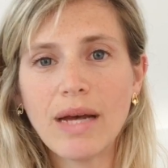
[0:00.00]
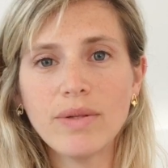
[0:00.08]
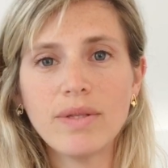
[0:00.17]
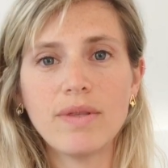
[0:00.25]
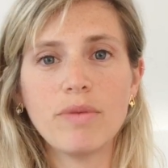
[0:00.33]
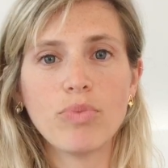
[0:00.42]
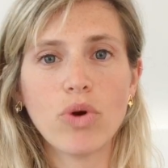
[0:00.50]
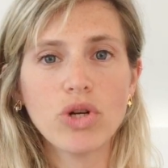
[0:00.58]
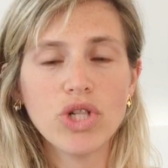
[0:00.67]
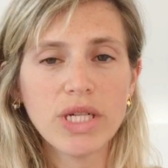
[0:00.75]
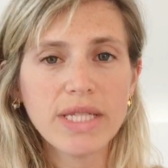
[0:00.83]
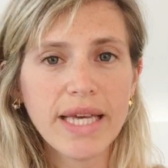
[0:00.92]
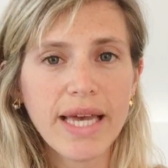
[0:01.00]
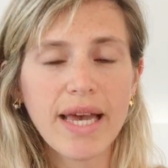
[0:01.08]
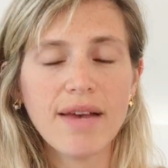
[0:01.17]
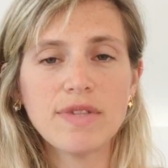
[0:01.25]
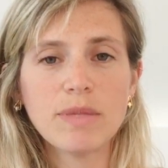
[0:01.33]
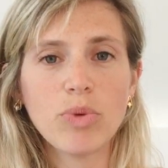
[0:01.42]
out the projects I
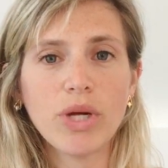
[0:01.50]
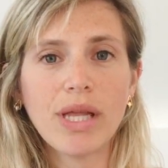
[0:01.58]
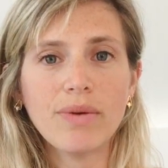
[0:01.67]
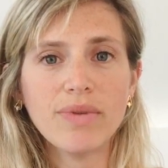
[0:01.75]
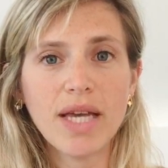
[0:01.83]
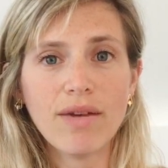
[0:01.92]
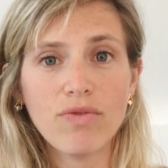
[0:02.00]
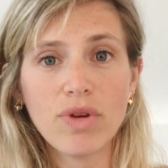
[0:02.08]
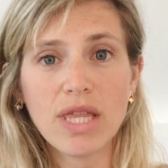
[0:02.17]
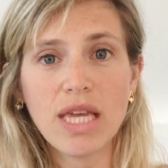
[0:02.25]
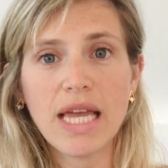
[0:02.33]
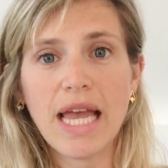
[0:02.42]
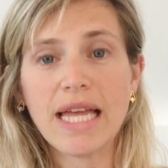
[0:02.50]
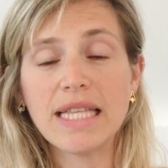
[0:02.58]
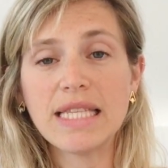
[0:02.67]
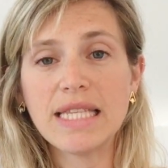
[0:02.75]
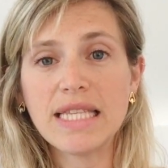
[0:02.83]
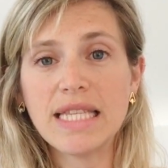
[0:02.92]
have, spread out everything,
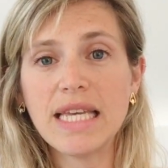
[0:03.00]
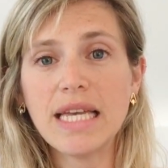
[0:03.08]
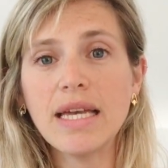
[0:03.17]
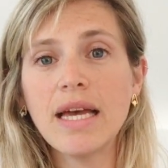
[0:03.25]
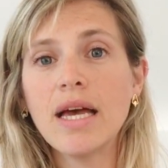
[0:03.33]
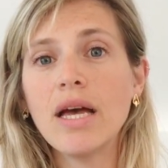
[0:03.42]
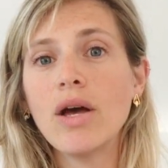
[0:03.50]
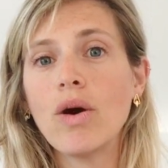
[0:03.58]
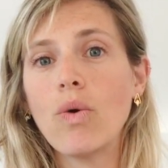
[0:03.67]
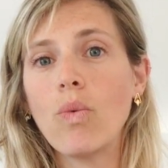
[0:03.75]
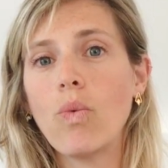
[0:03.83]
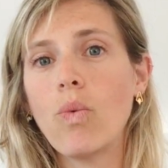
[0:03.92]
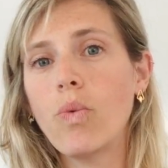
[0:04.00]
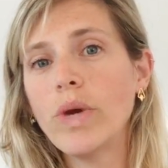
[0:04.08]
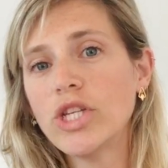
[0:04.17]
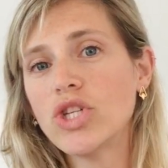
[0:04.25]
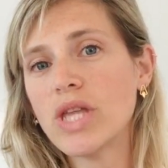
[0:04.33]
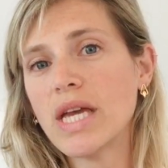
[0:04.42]
and see
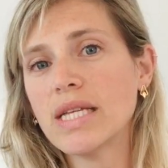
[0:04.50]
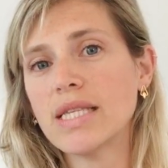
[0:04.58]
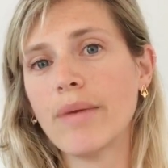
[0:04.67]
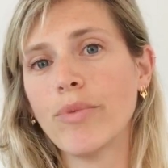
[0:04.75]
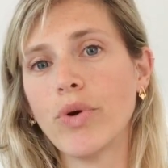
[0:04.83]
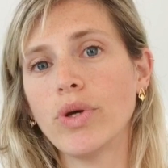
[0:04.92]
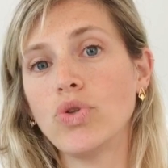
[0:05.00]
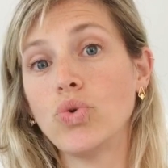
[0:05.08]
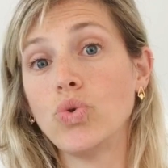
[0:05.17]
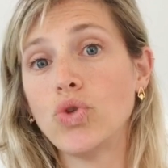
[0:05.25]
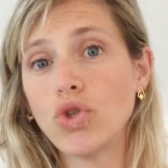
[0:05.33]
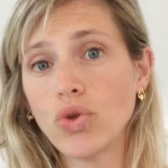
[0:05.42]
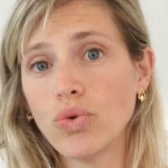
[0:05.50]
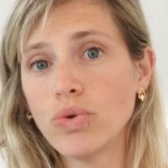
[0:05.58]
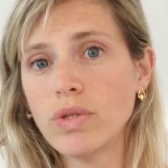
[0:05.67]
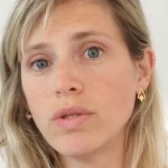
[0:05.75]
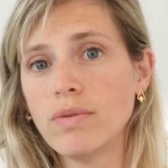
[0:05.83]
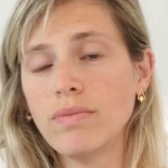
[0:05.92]
which things I'm going to
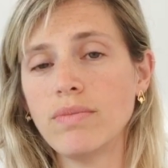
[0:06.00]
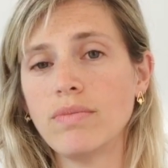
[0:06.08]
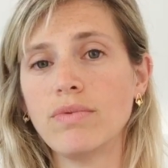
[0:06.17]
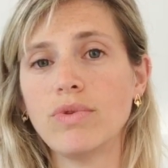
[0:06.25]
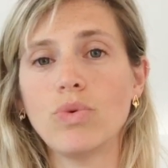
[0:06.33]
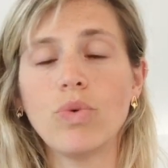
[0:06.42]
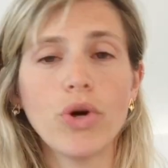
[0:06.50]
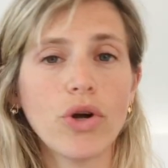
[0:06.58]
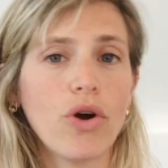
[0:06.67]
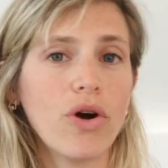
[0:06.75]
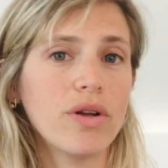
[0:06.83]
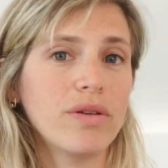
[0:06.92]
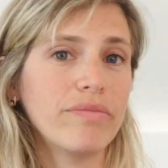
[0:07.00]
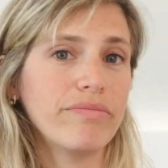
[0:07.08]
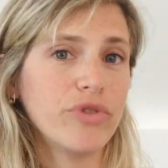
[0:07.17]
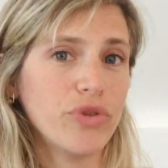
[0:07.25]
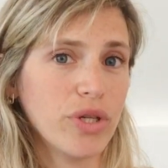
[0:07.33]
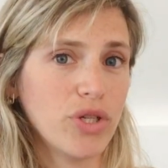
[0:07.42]
choose to work on
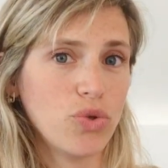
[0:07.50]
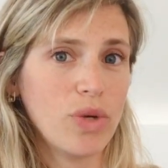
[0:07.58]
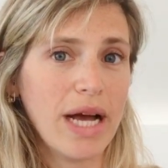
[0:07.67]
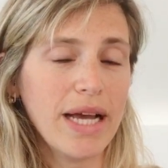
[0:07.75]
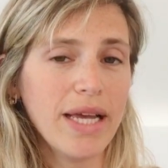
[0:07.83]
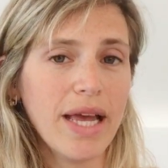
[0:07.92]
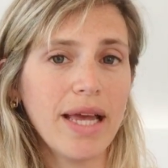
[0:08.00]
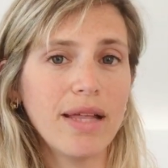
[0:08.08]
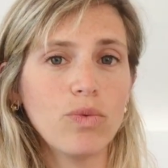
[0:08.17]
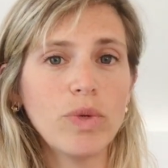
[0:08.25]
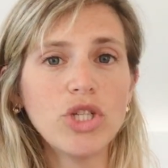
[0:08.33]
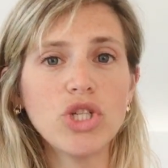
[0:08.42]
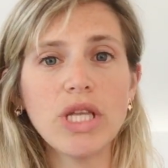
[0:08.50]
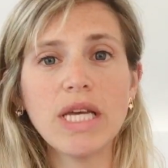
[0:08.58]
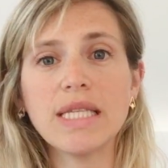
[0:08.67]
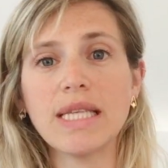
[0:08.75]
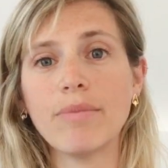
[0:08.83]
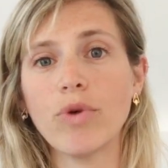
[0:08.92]
during July and which
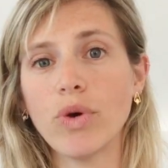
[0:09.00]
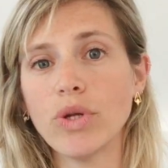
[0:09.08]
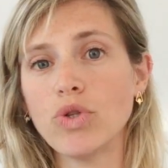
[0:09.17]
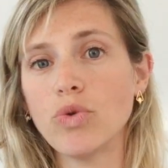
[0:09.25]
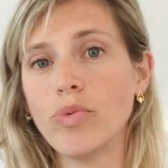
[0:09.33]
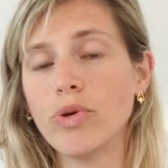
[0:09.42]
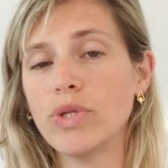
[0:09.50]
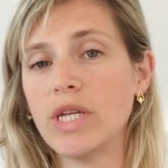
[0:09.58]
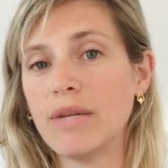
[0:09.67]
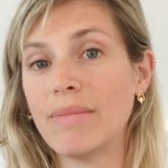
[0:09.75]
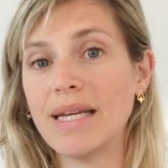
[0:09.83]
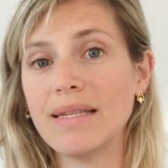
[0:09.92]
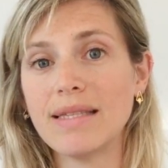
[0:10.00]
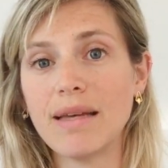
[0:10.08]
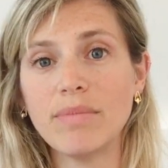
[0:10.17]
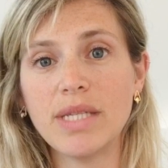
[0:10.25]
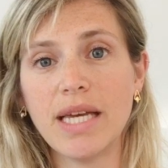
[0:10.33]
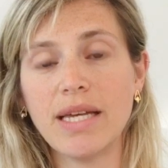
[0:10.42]
things I'm going to put in my
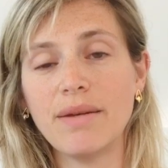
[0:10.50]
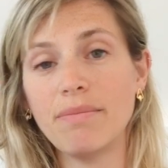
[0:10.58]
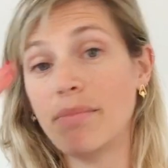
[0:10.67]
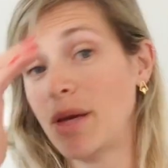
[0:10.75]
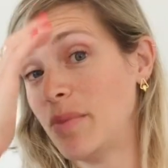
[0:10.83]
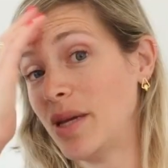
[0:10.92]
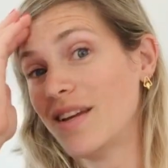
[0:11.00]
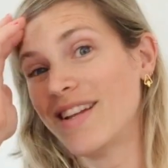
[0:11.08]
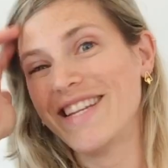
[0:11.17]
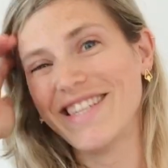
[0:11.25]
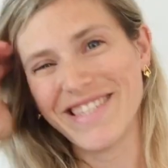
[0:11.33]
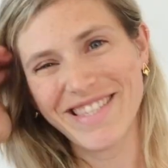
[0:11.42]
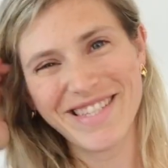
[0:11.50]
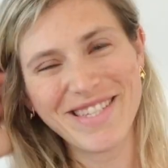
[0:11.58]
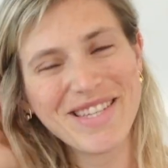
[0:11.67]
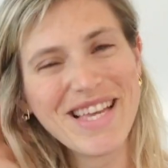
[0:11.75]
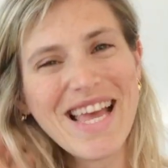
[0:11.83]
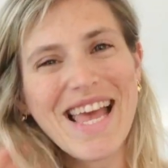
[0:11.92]
someday maybe
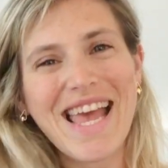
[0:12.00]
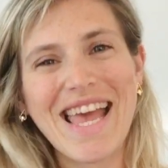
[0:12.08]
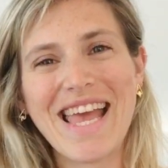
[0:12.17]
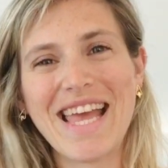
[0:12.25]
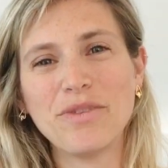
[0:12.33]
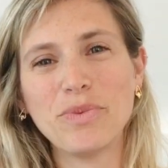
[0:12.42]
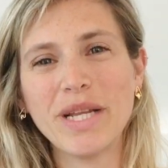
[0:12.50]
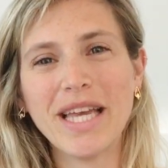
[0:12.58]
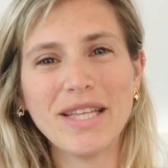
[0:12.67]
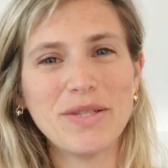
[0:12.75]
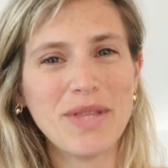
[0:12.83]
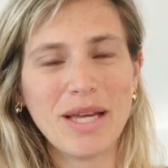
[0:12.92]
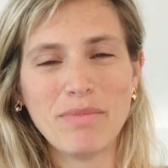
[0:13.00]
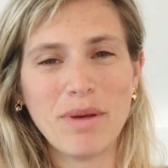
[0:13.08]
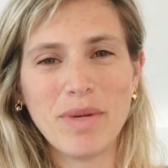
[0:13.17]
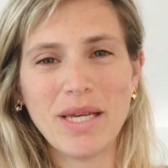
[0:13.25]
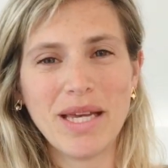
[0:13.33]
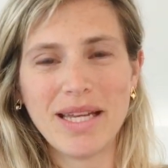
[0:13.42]
list. And we'll get to that
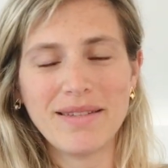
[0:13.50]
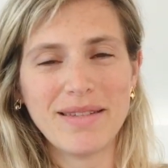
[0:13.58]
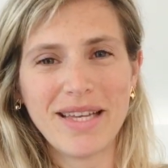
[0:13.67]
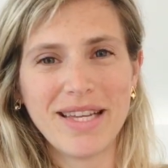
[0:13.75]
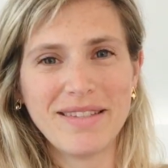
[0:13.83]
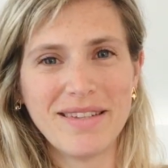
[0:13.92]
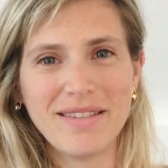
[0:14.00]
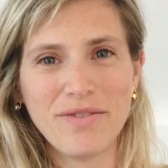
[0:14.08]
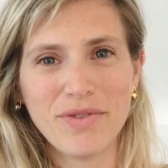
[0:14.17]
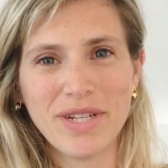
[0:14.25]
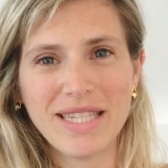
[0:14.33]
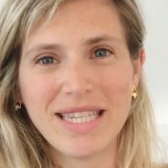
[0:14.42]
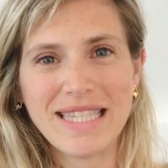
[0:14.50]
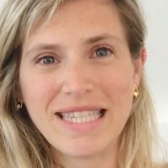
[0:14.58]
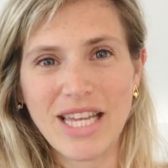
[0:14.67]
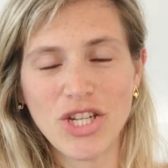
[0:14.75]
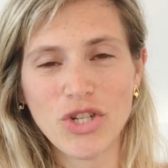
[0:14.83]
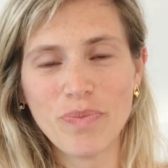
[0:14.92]
maybe at a different
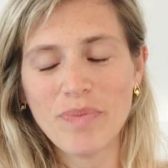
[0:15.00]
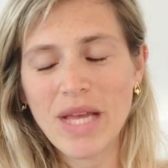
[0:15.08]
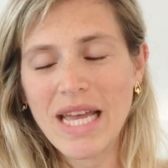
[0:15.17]
stage.